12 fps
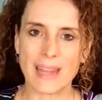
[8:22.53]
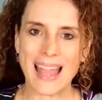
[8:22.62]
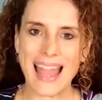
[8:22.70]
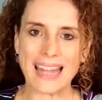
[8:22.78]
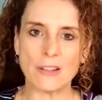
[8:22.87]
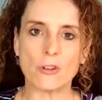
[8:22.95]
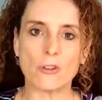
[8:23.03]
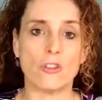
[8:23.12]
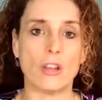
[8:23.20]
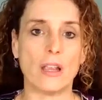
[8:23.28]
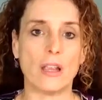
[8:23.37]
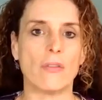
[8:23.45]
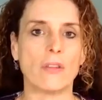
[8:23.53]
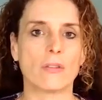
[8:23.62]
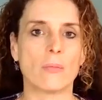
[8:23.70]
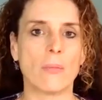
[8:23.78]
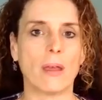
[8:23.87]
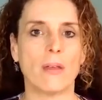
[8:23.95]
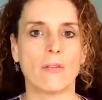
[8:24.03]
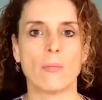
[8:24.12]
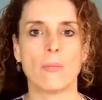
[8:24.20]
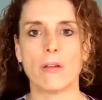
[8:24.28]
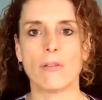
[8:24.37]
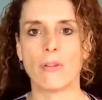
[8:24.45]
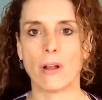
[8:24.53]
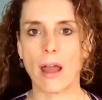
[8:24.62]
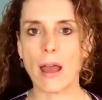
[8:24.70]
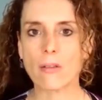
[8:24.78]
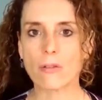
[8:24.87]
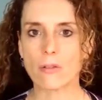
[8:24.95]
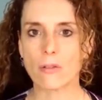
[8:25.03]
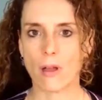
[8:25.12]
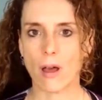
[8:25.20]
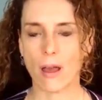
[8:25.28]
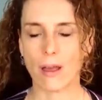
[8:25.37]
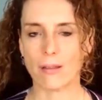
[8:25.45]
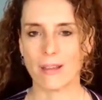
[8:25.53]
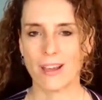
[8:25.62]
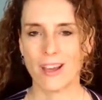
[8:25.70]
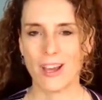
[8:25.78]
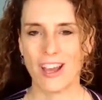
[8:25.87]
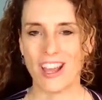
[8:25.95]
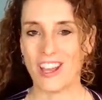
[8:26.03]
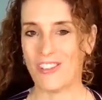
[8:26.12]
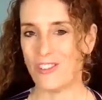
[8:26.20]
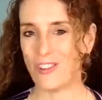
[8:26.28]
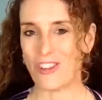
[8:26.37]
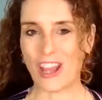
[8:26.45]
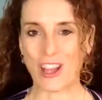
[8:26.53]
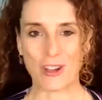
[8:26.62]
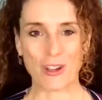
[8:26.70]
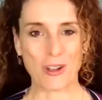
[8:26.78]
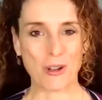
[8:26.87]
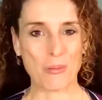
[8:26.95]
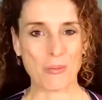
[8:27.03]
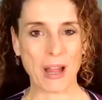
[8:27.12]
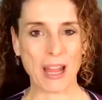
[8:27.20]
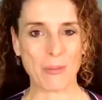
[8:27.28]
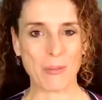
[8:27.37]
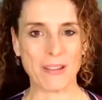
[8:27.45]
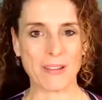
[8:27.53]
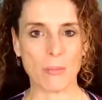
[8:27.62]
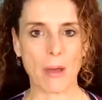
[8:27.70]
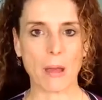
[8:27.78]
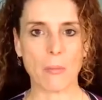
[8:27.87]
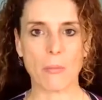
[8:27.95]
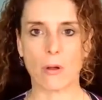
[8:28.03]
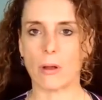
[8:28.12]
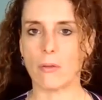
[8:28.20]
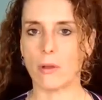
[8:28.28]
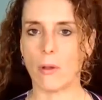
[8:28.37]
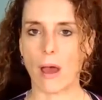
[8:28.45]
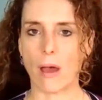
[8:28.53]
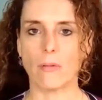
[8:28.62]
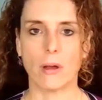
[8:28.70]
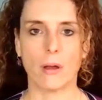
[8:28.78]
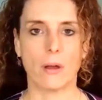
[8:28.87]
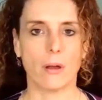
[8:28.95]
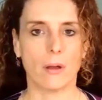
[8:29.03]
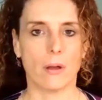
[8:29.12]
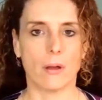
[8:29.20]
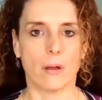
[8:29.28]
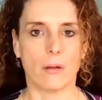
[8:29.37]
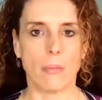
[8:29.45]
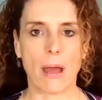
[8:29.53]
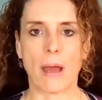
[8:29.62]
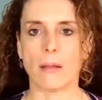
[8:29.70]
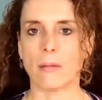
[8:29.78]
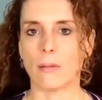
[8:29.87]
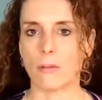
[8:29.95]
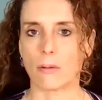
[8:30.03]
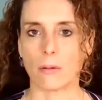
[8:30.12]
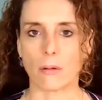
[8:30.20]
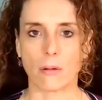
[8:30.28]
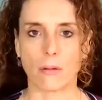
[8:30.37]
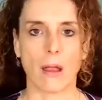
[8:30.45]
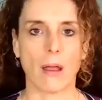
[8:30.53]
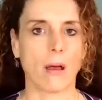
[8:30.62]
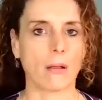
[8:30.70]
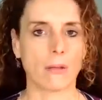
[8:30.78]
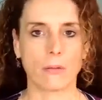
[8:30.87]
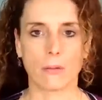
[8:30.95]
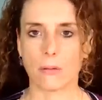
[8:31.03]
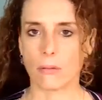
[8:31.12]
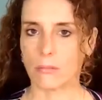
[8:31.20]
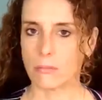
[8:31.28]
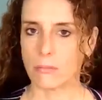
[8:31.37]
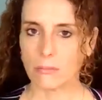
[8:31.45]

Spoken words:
energy, and this may even be a fun exercise. If you take a blank piece of paper and if you have pens or crayons or